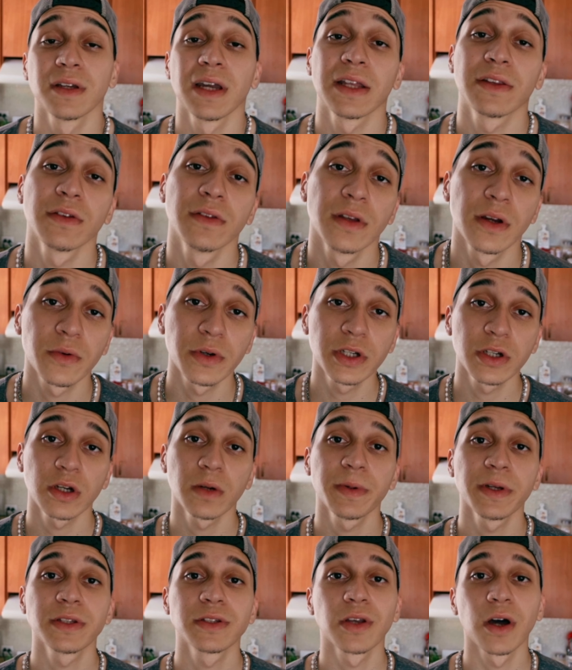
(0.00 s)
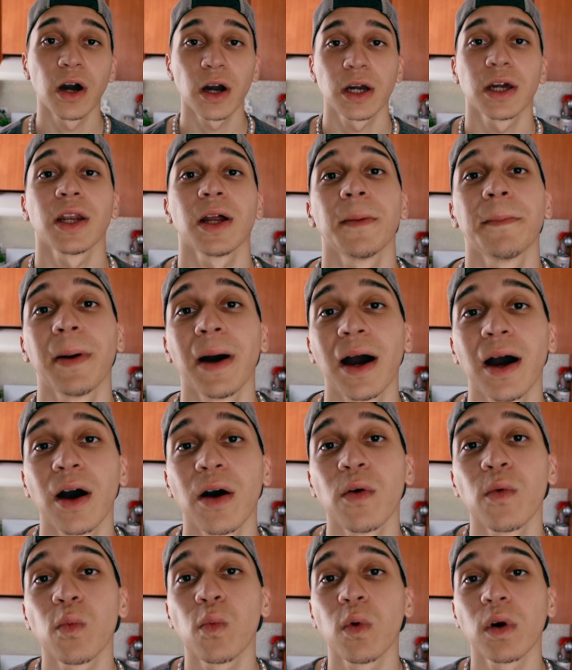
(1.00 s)
yeah, today we're gonna be talking
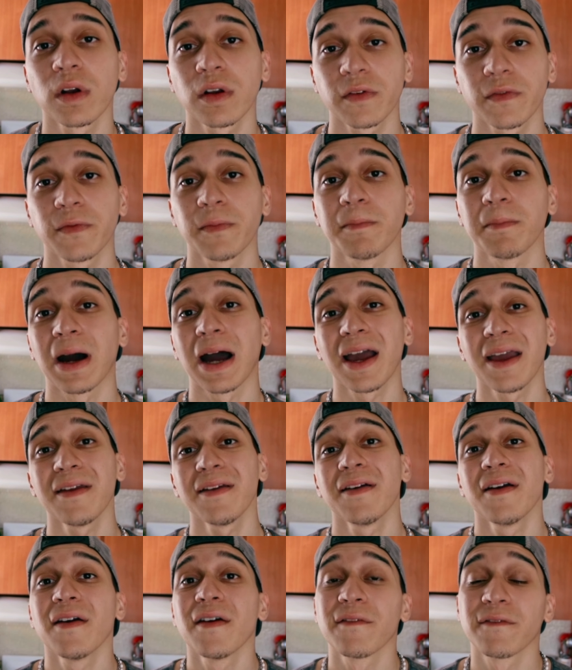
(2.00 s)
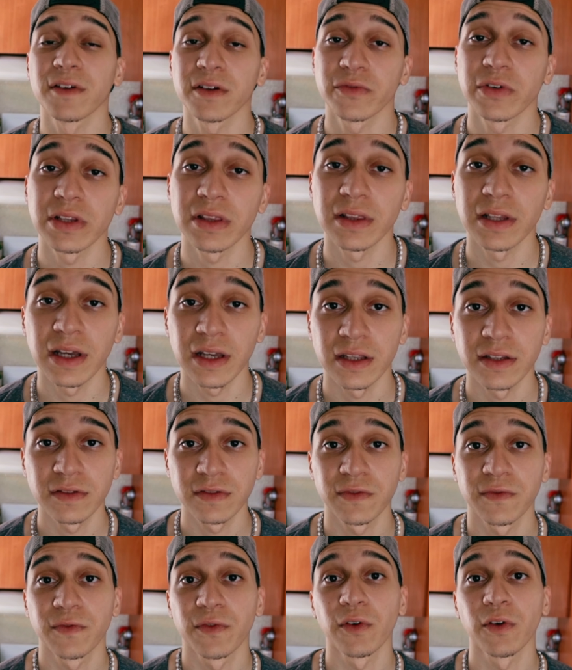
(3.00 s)
about one of my favorite
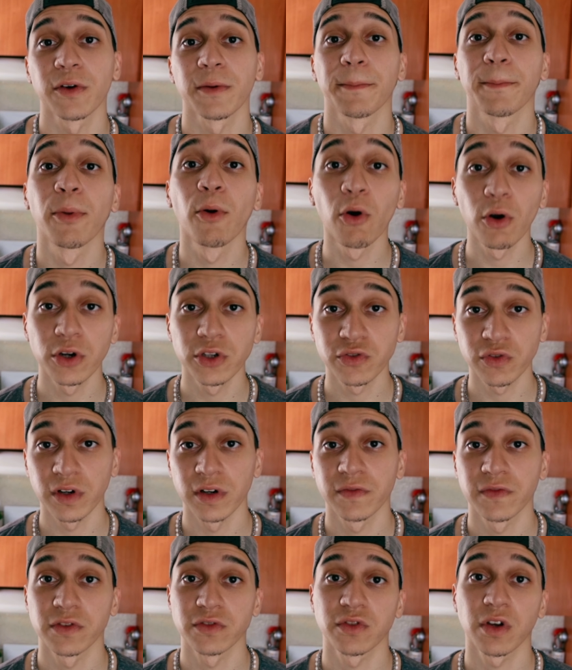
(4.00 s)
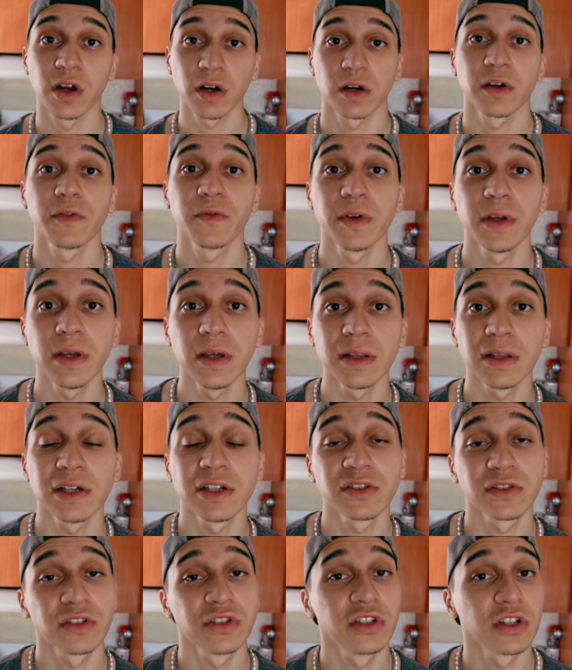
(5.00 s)
lenses for portrait photography.
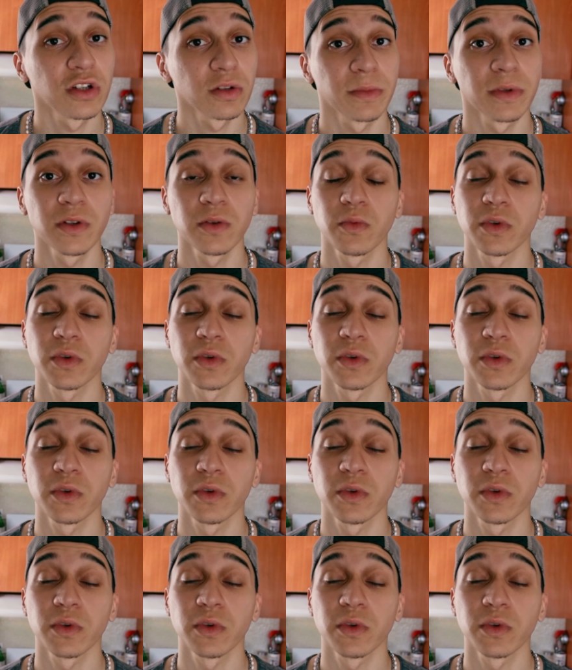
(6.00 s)
Ladies and gentlemen,